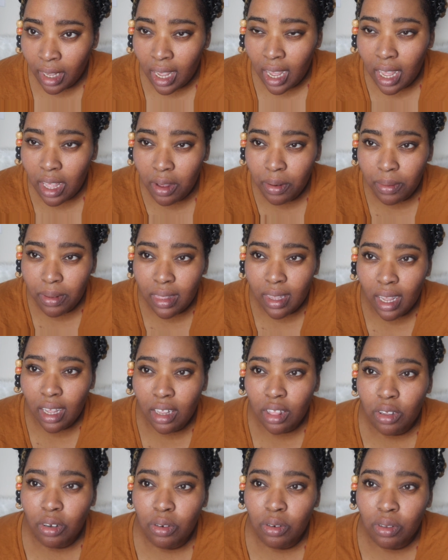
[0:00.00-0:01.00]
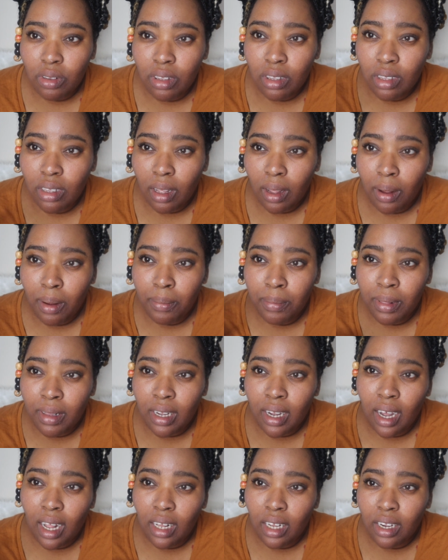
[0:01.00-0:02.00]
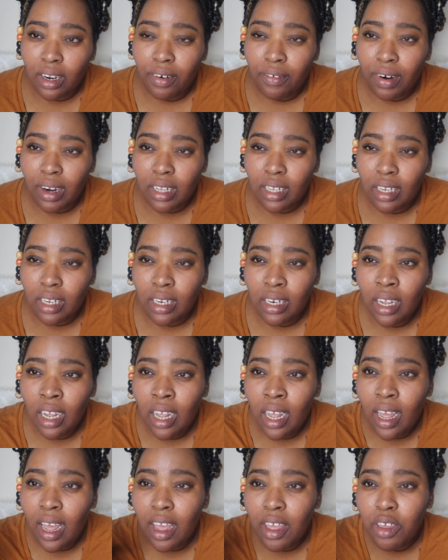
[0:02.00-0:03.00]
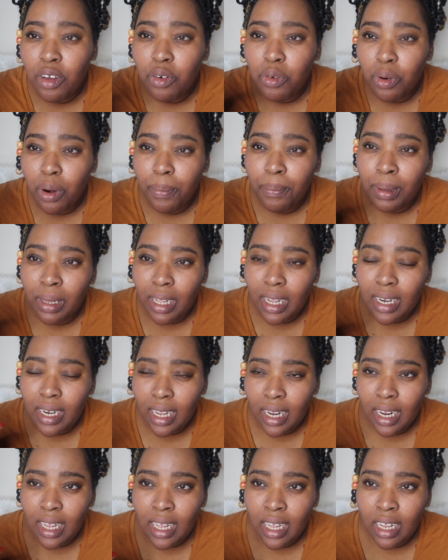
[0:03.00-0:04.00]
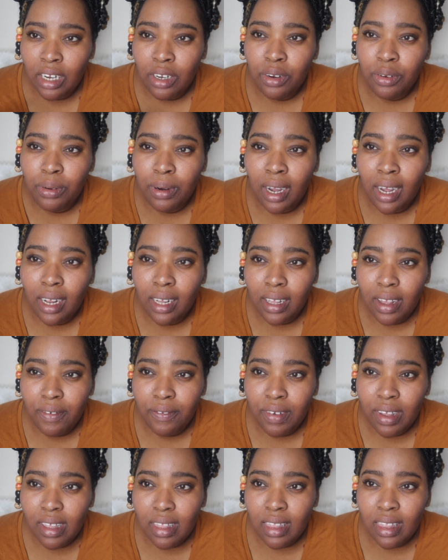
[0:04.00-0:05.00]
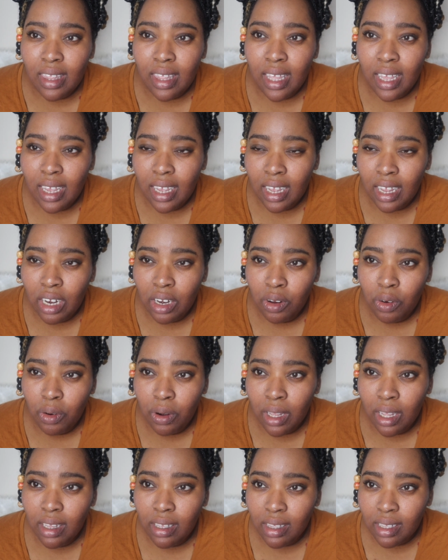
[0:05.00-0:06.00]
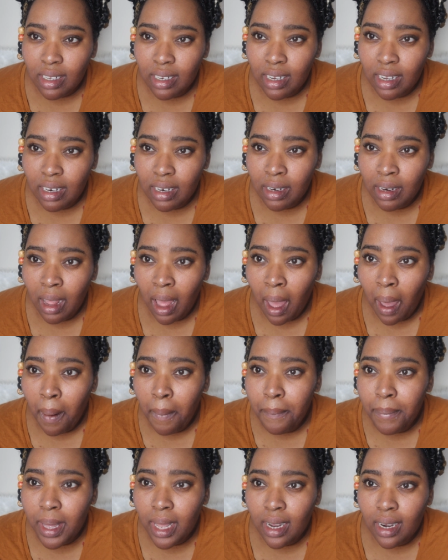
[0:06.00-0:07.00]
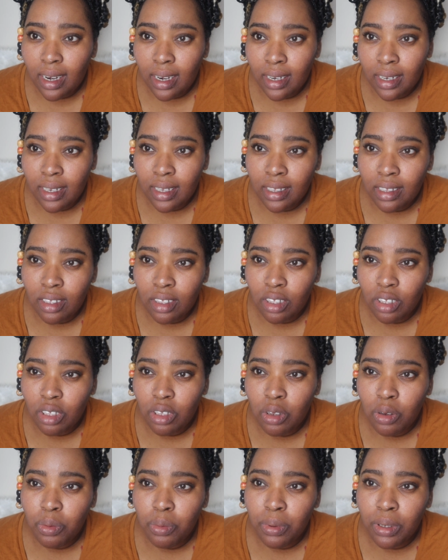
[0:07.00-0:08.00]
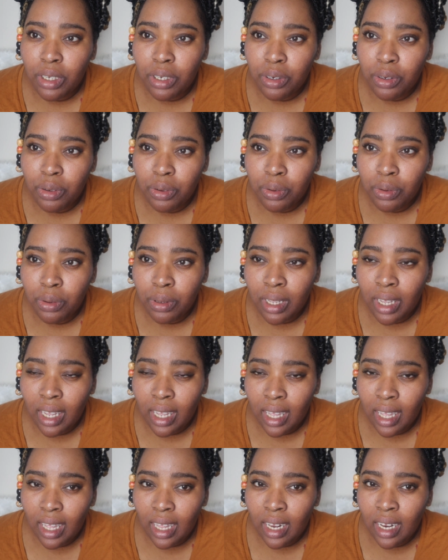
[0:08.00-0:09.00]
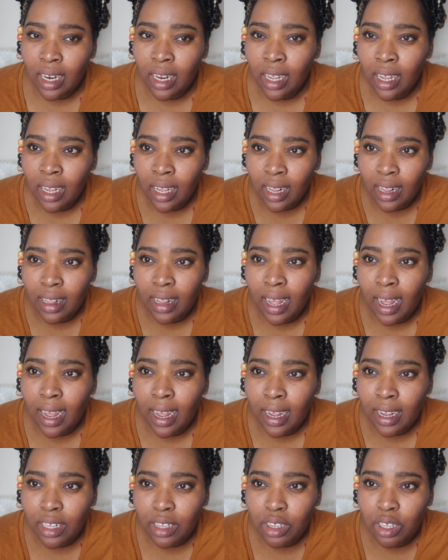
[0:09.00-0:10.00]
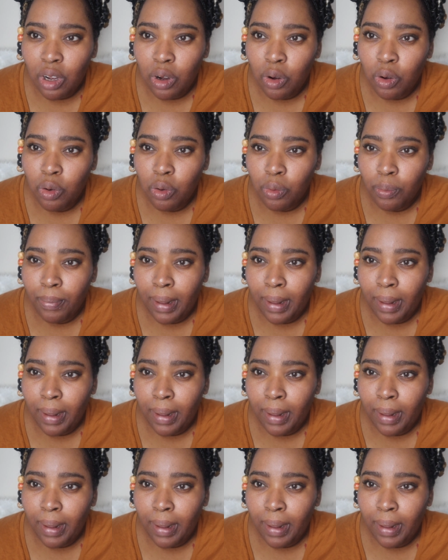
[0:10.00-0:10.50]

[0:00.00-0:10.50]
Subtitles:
And you would take those, the color corrected, and you would blend it in. Do not leave it sitting on your skin because you will get that tone